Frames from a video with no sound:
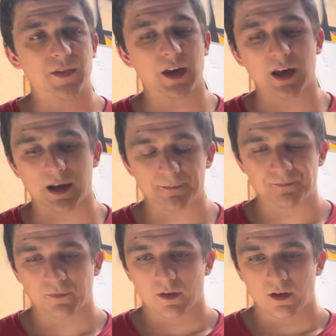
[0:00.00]
their
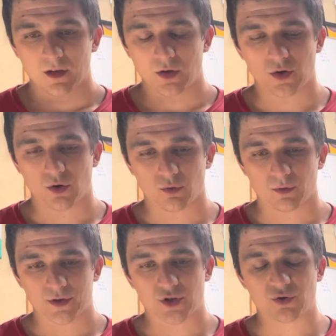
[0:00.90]
you know
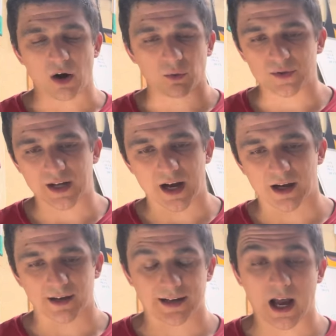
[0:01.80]
struggles
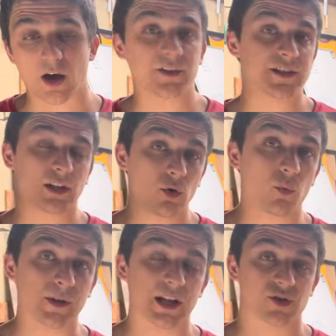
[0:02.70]
are and how does it
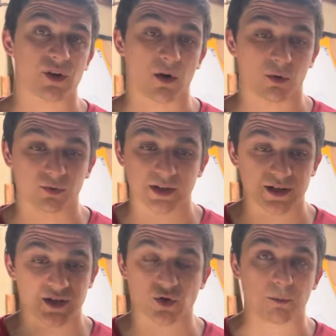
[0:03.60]
look when they struggle? Do they
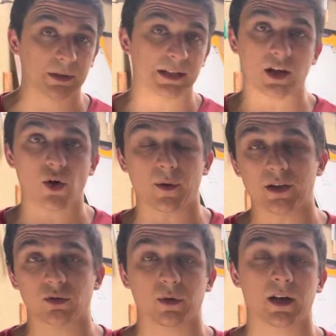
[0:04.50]
just completely go
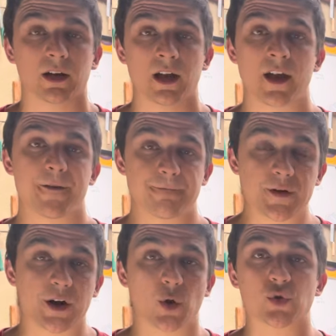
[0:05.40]
into a
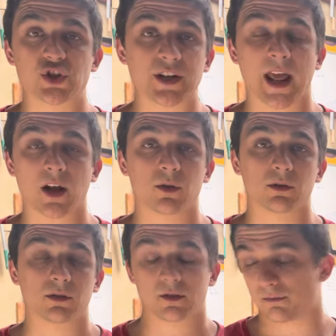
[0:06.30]
vertical shin
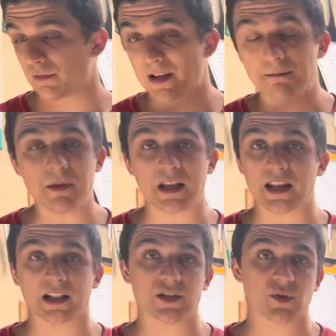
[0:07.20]
angle
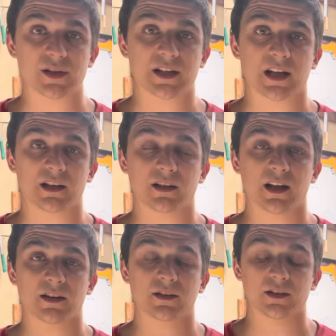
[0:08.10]
immediately as soon as they hit
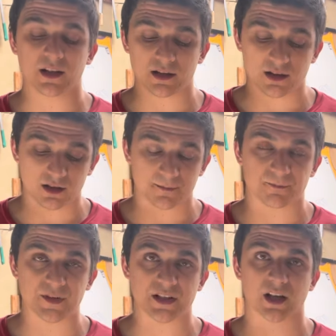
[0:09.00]
the the, the,
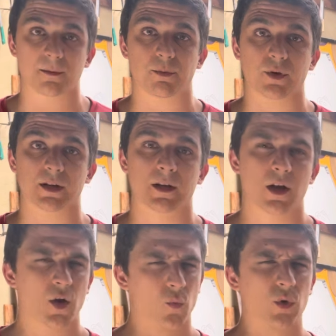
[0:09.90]
the sticking point?
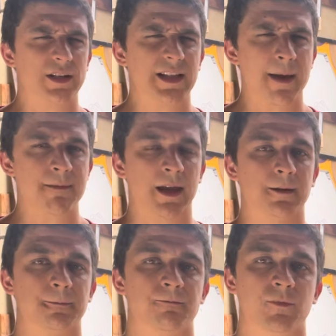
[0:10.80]
What does that
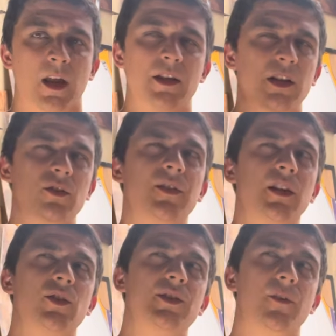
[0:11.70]
mean? And then you
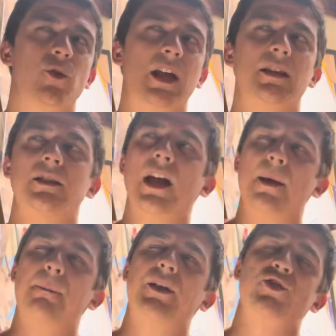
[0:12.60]
think to yourself, okay, take
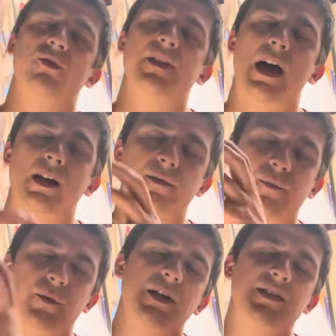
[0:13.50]
a picture of that and
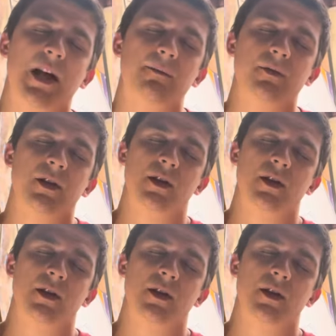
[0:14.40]
freeze that